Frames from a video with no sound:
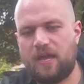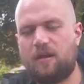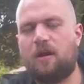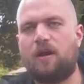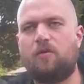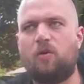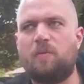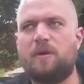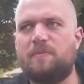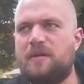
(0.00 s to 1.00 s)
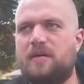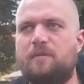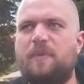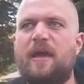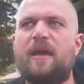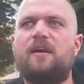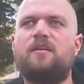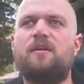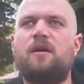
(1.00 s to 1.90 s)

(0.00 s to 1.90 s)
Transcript: in hardcore, by being in a band,